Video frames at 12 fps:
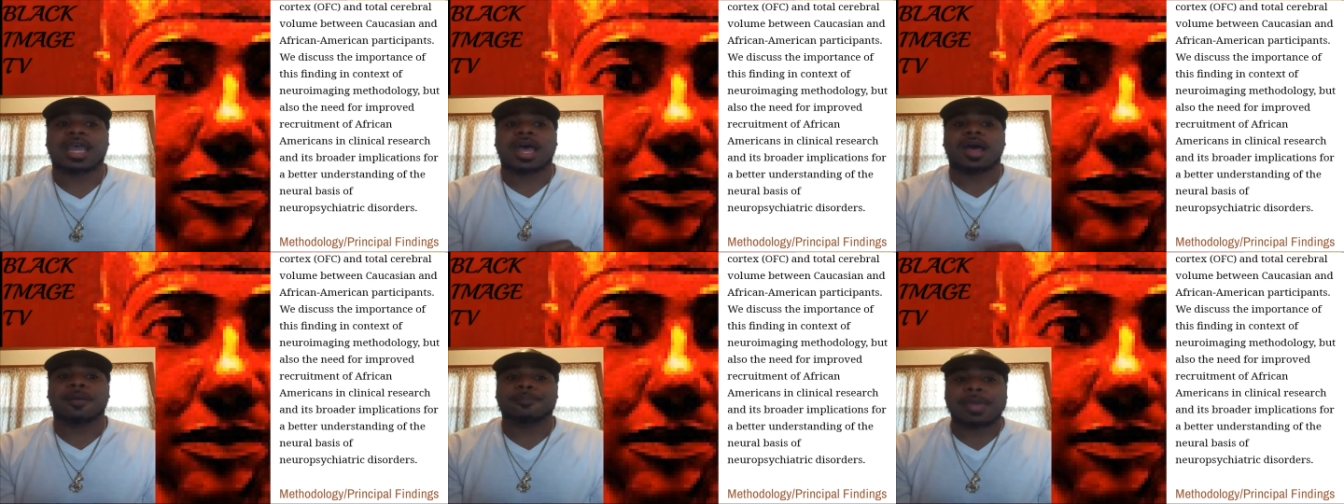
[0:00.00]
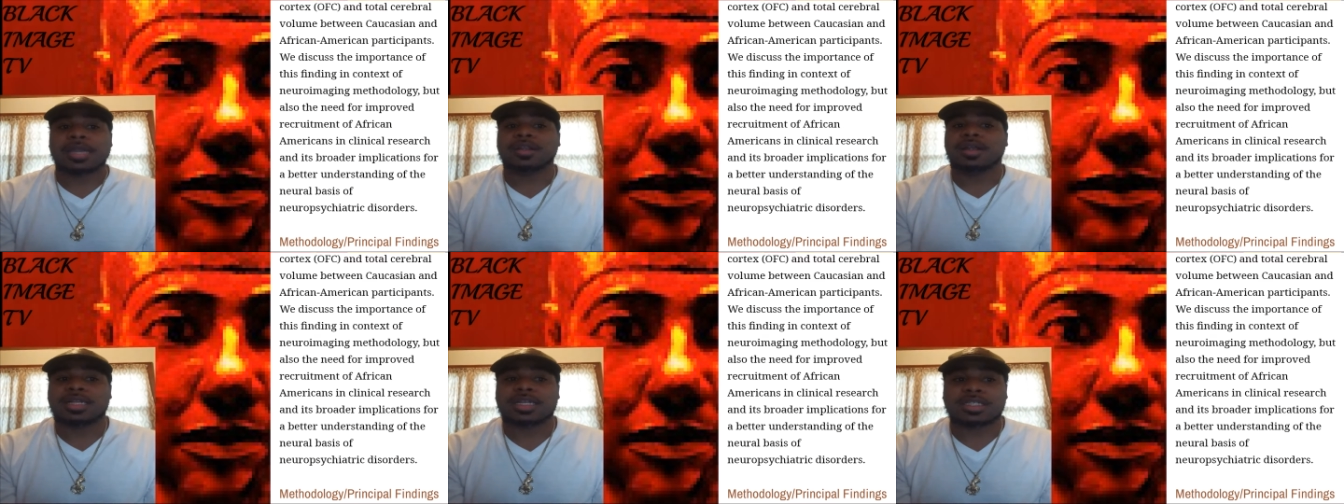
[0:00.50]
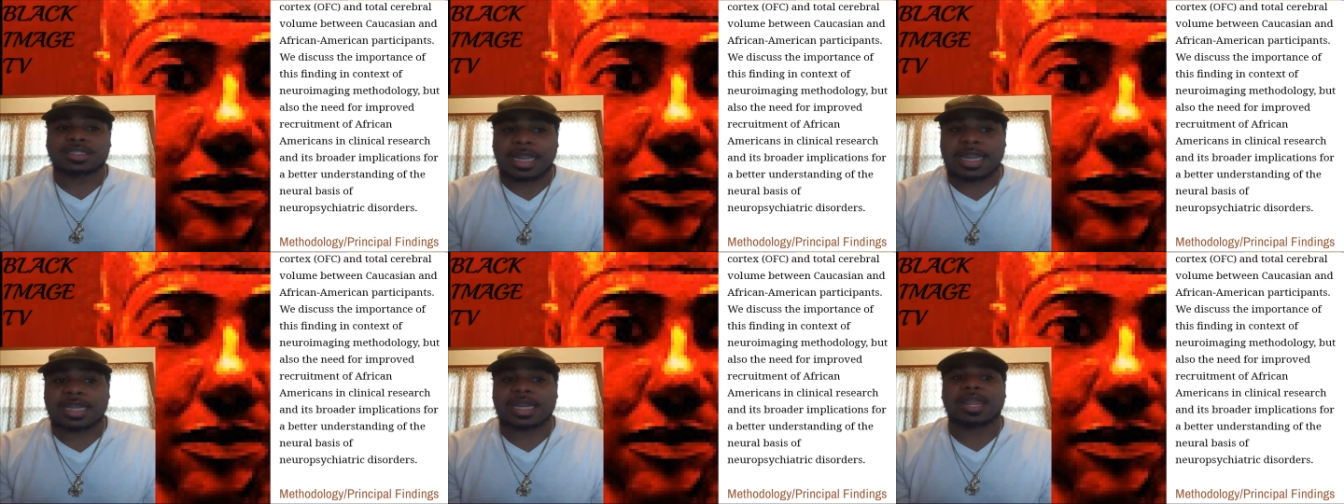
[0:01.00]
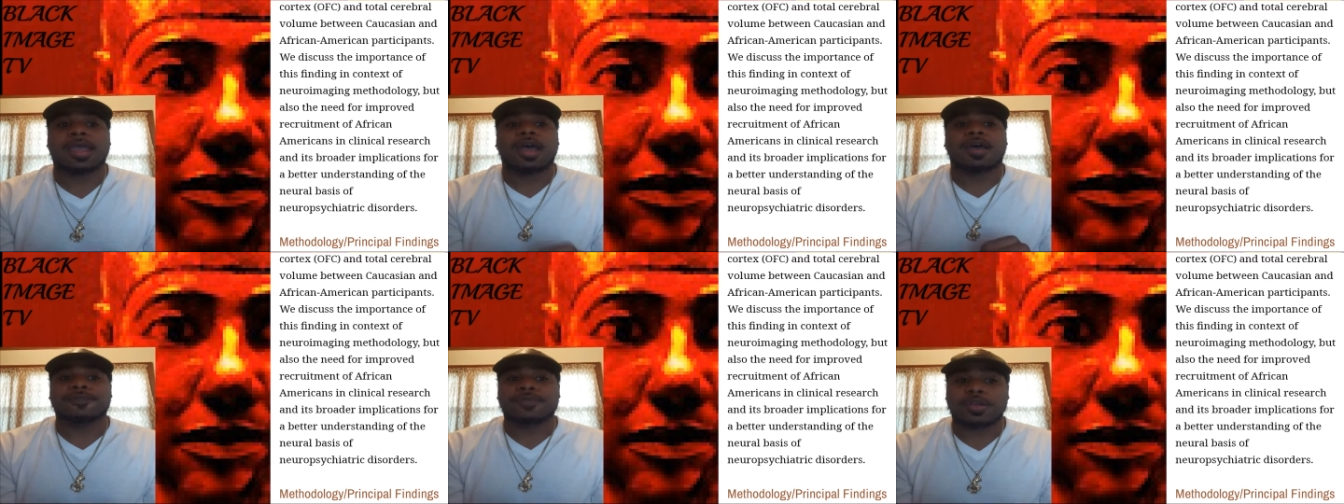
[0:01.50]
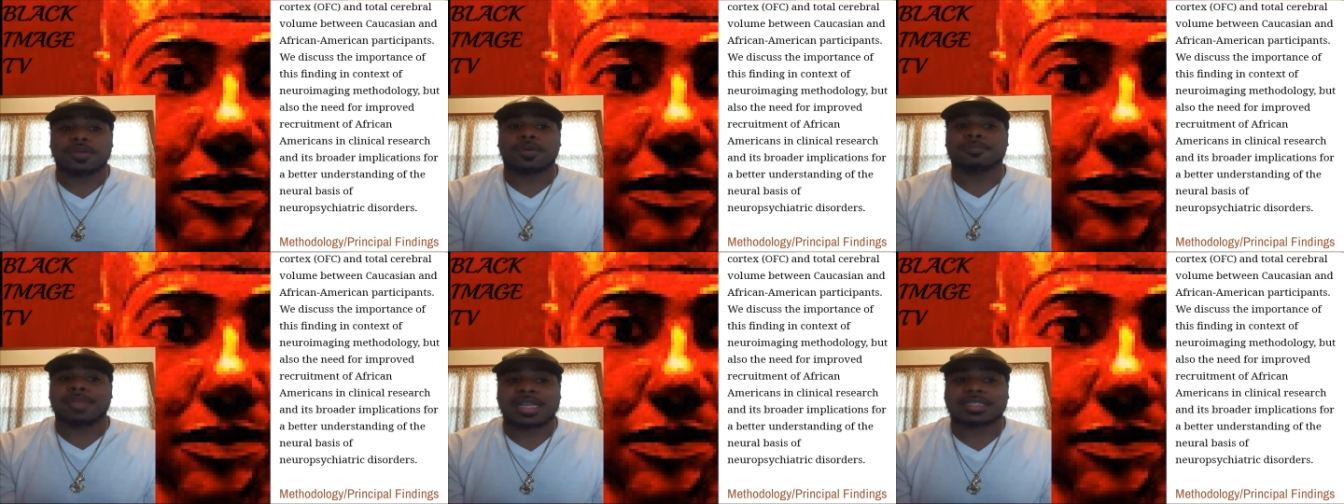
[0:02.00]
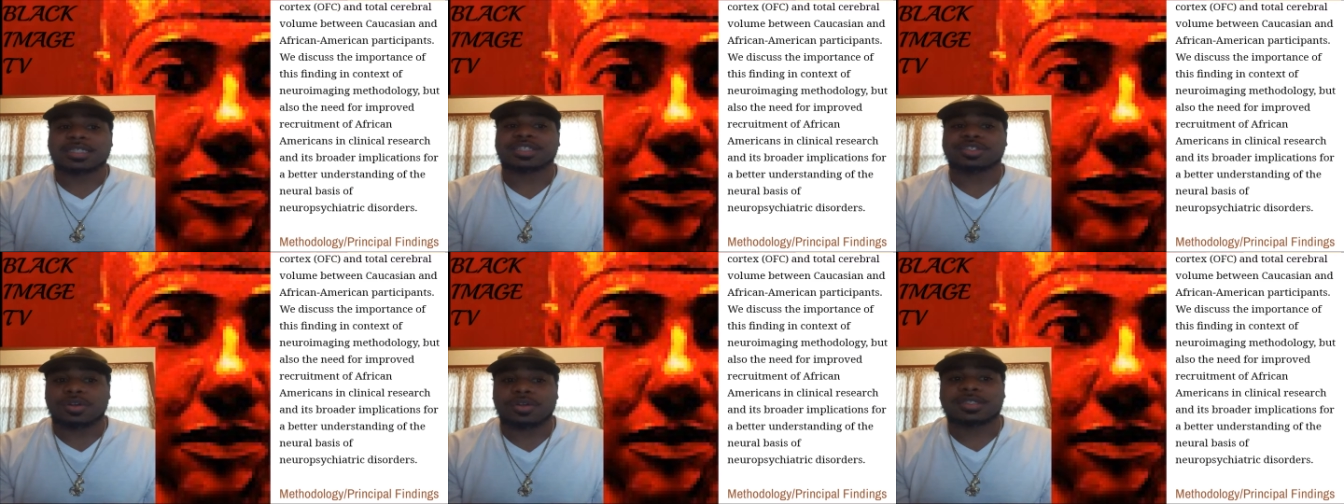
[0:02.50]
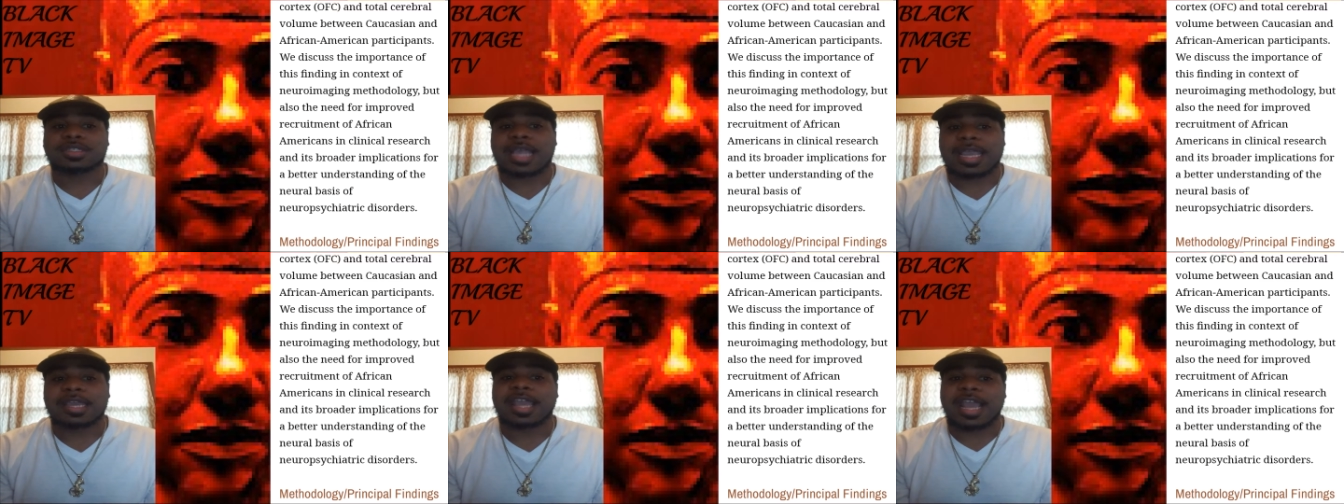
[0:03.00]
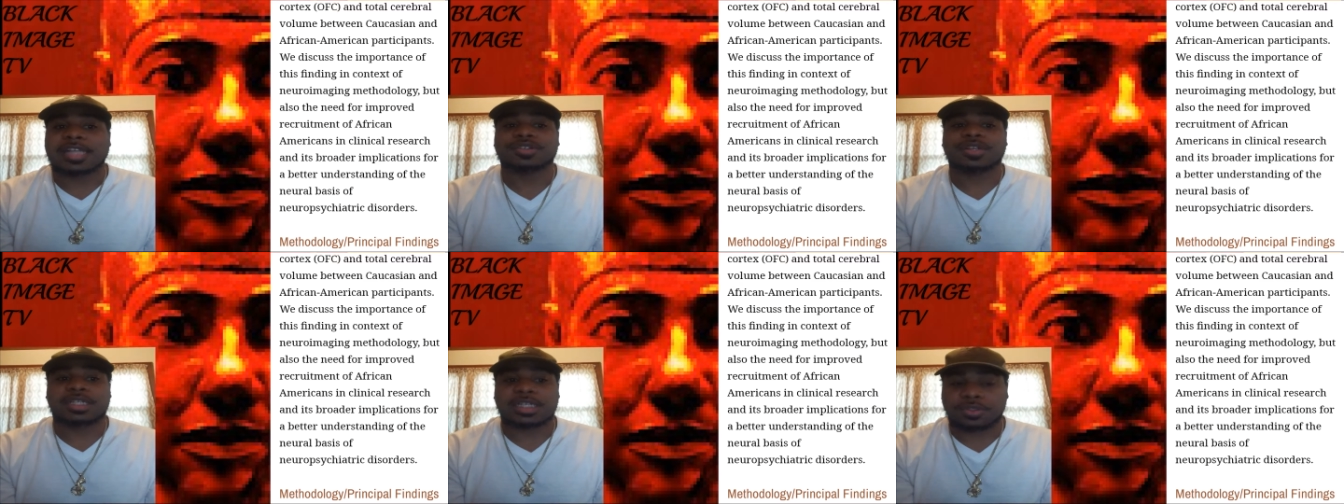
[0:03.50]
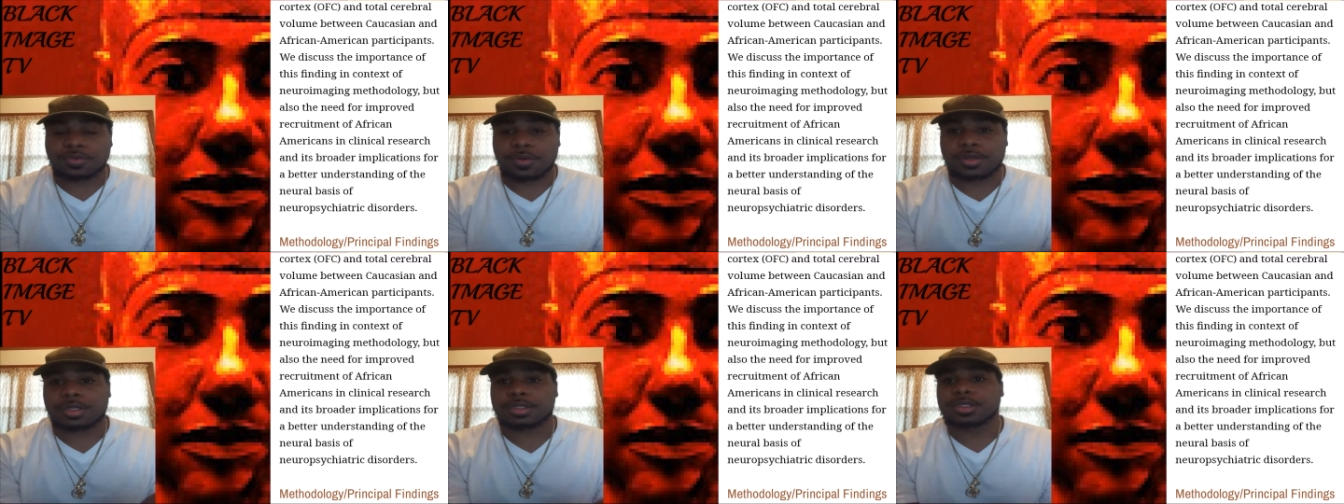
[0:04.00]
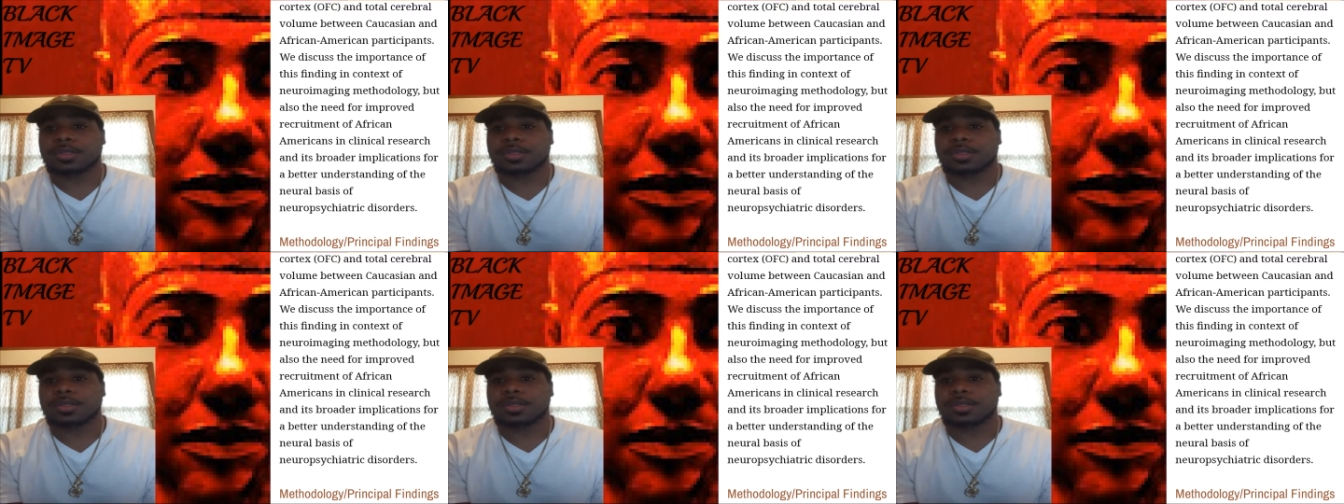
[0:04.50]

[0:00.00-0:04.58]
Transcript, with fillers: of better understanding of neuro-based neuropsychiatric disorders.